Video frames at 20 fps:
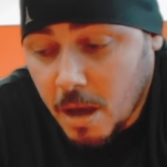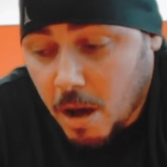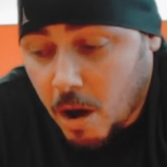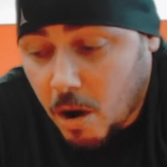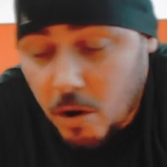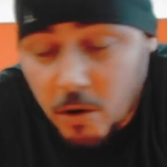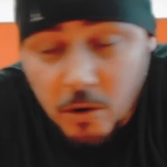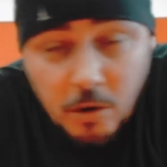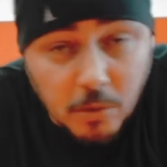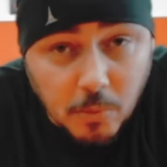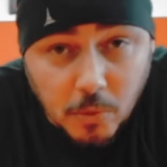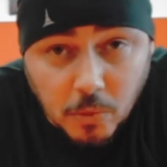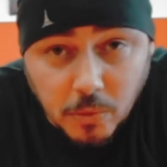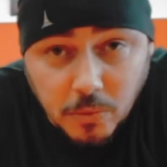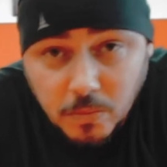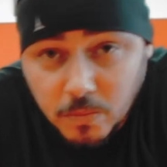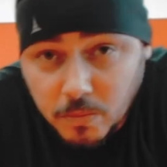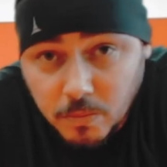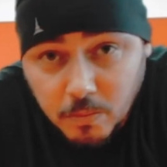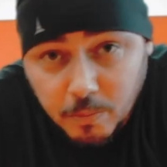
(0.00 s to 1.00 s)

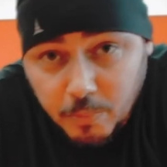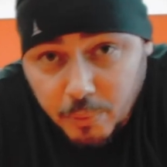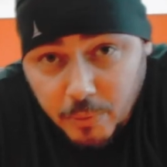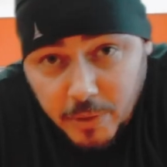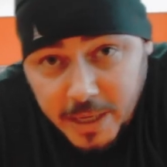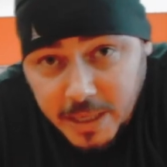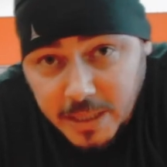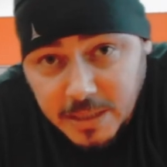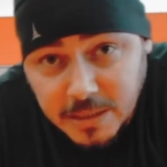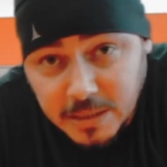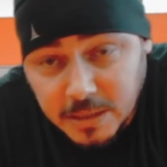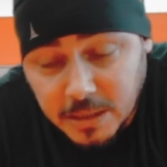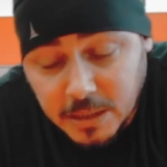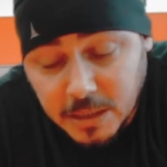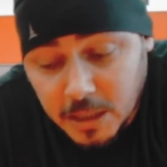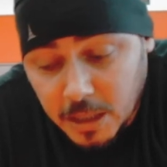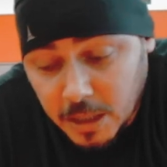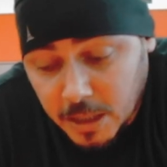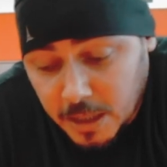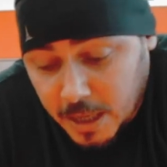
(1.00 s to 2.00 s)
horrible breaks
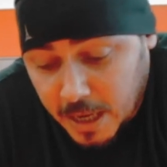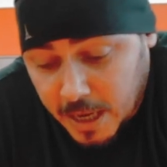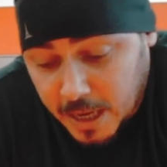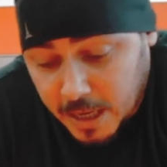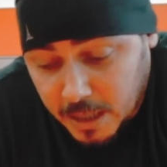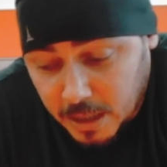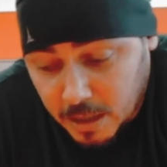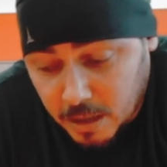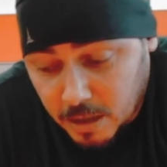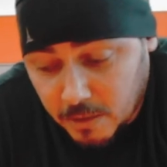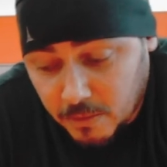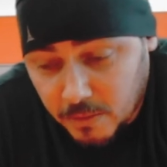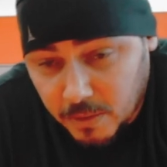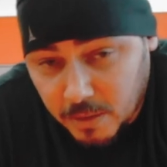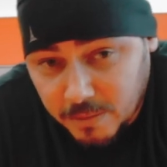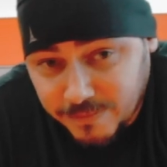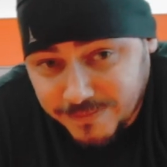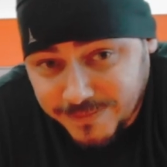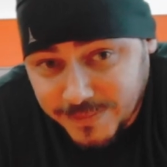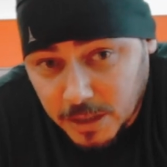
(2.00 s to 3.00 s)
and
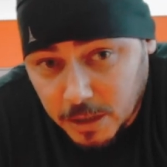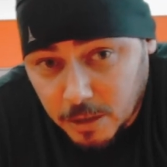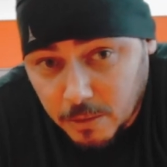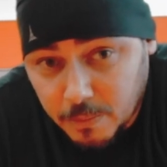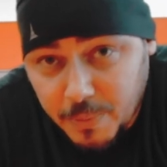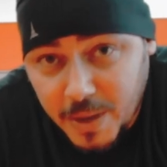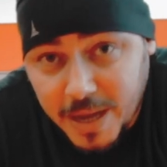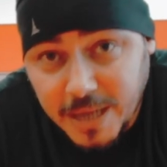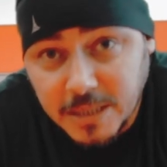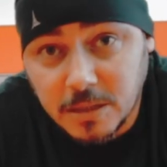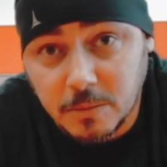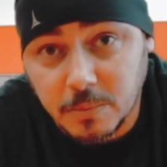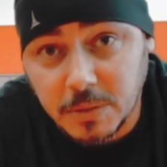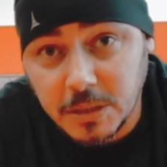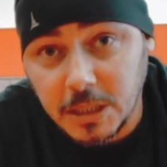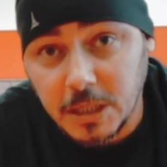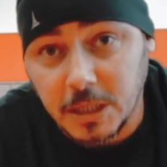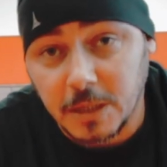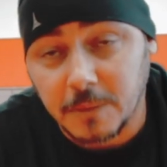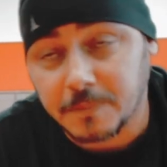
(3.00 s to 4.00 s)
you know,
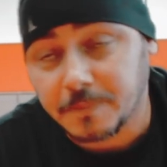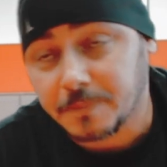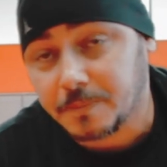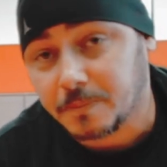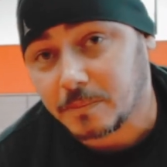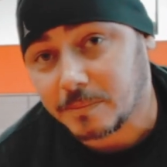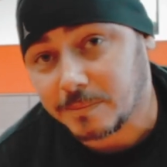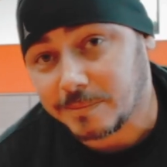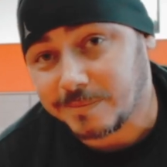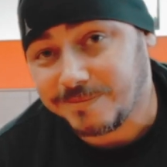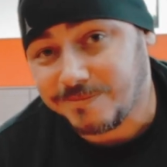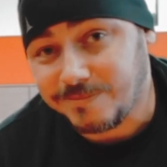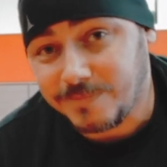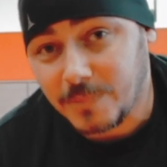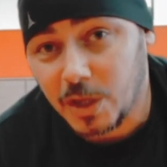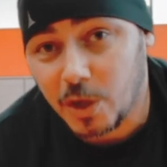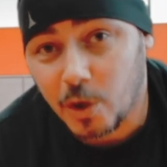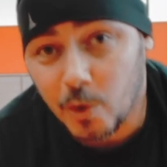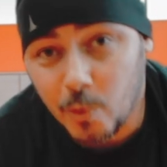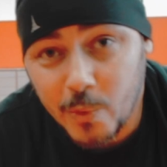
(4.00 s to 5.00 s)
possibly
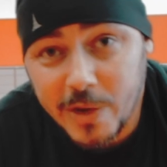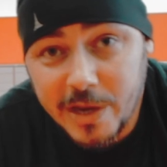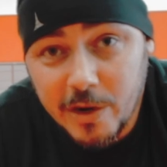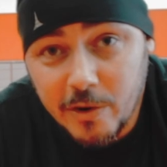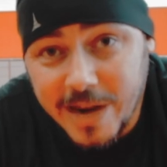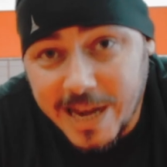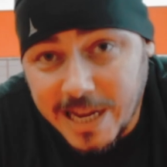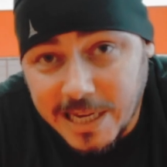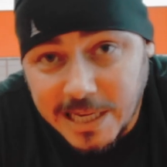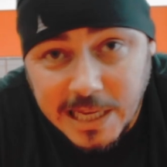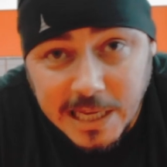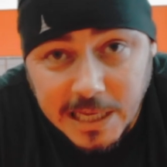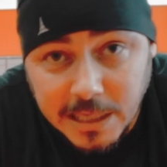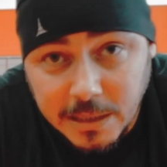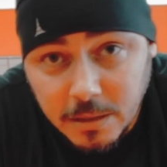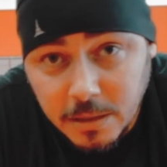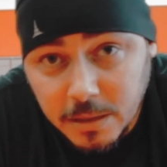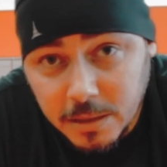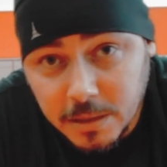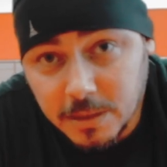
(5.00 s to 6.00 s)
career-ending
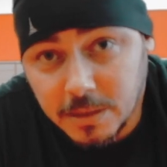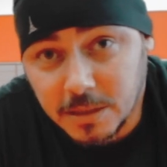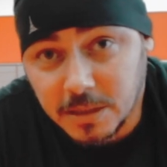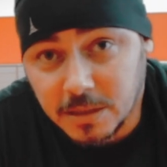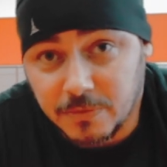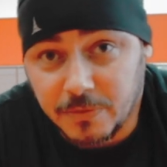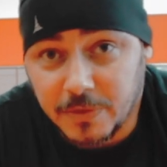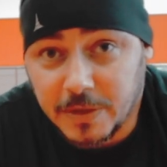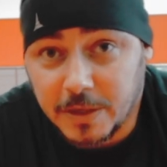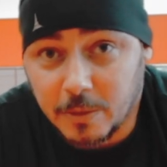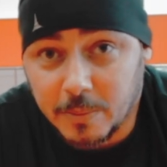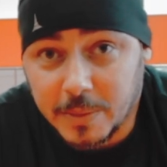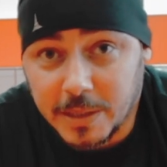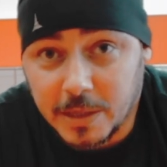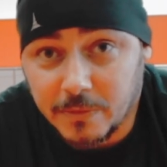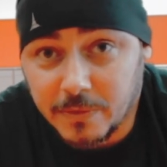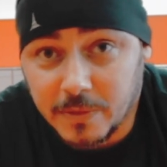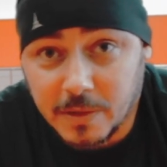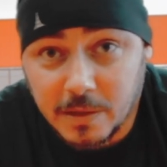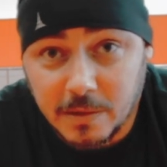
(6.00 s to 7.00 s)

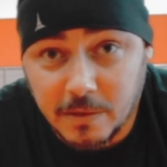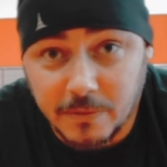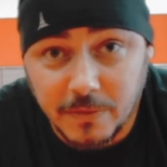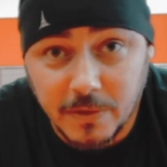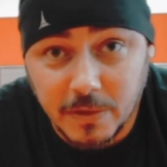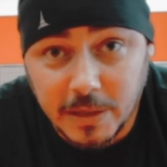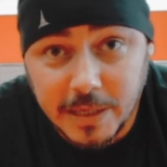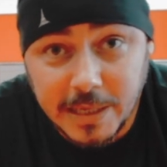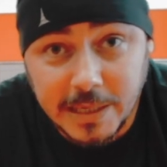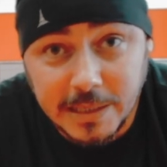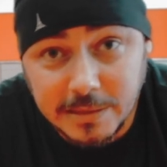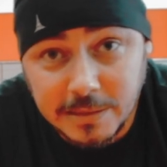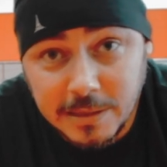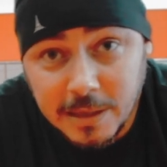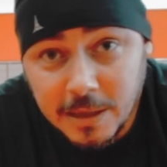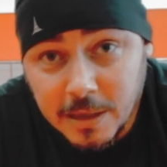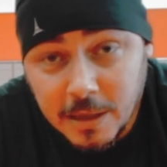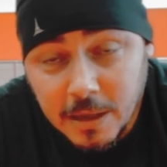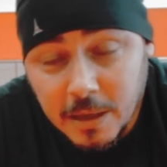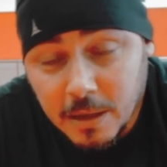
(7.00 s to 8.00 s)
disfigurement of your legs,
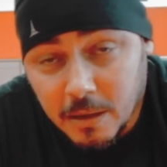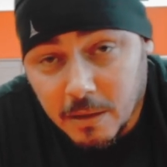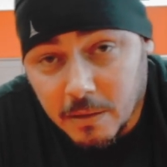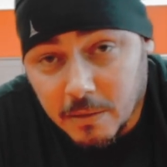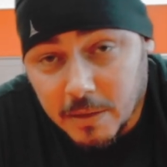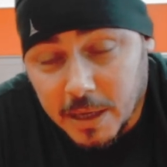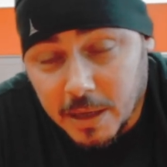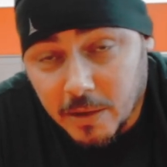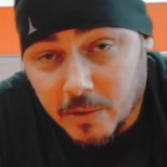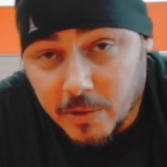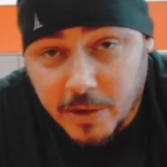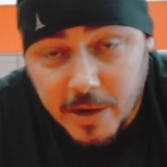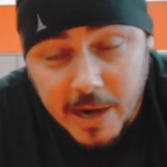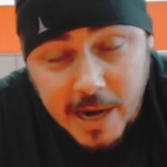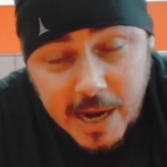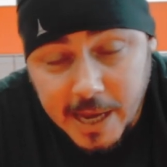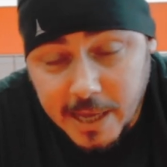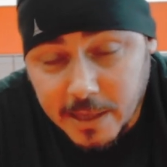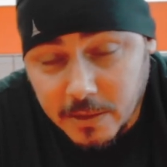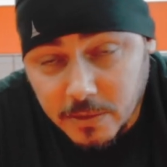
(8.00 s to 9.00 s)
okay, or your
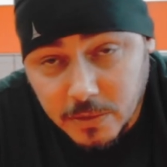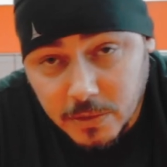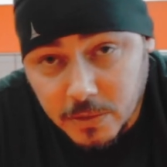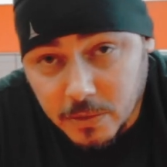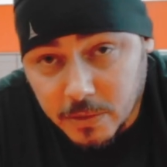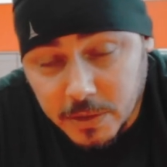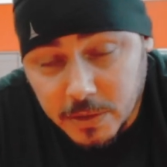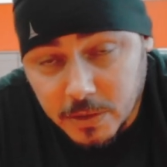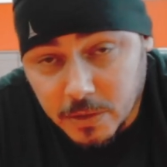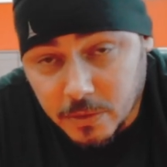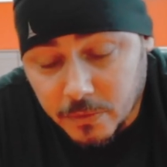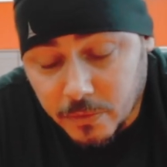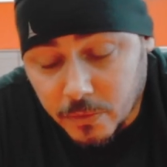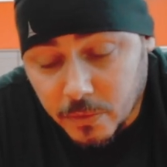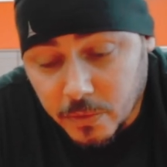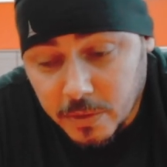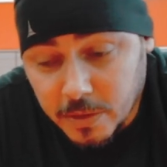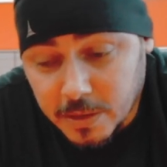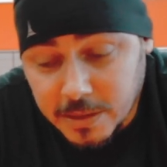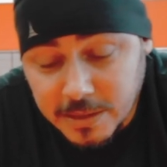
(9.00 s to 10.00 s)
hands, or so on and so
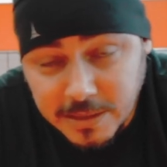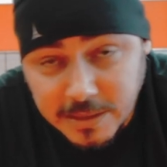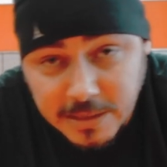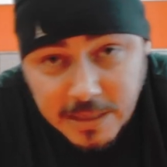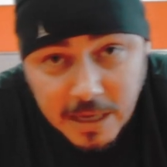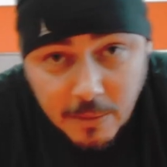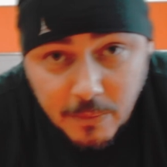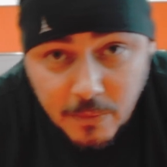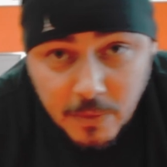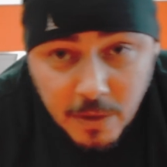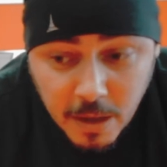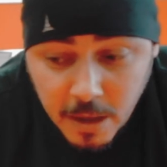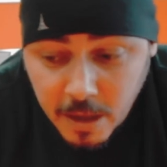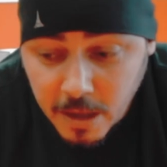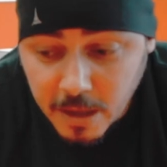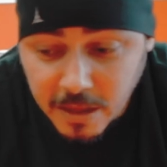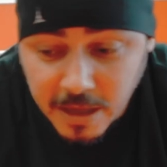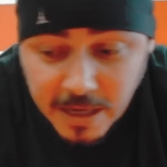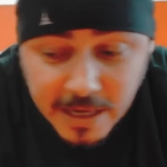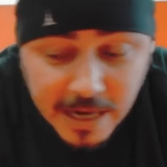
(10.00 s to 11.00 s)
forth. It's the same
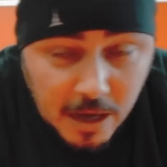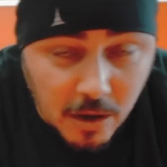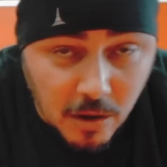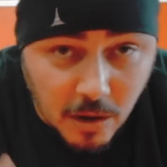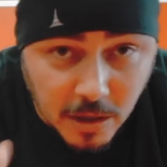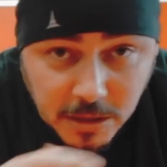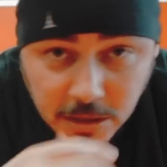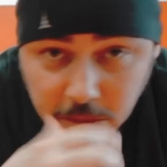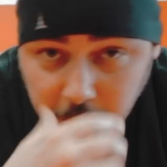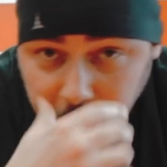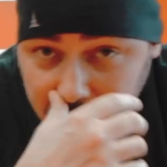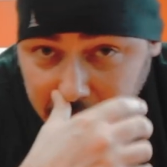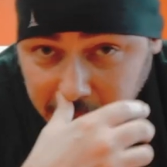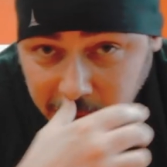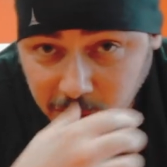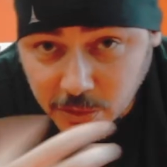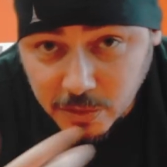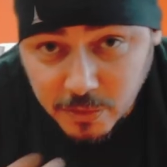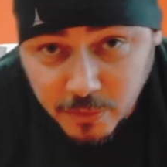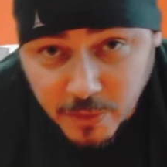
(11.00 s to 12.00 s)
thing that causes
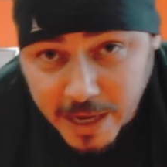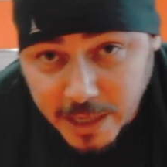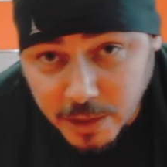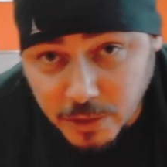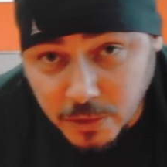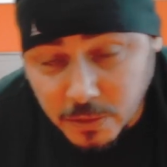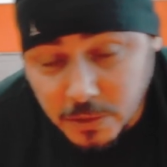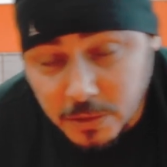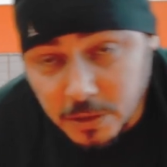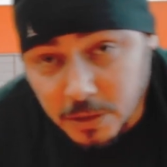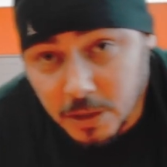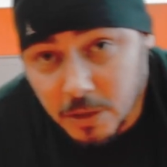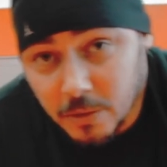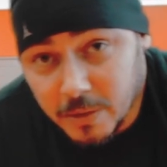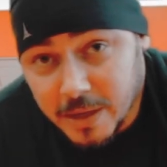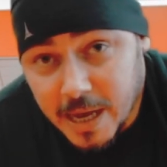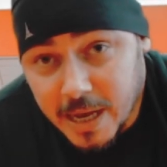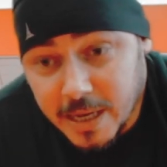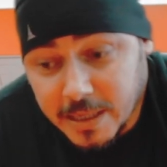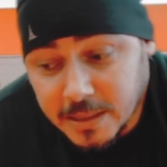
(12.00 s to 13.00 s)
boxers fractures. You know,
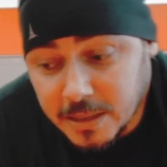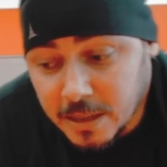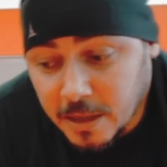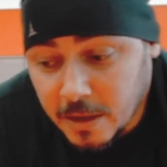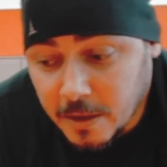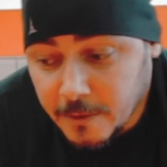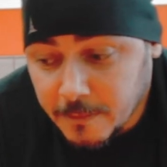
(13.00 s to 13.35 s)
guys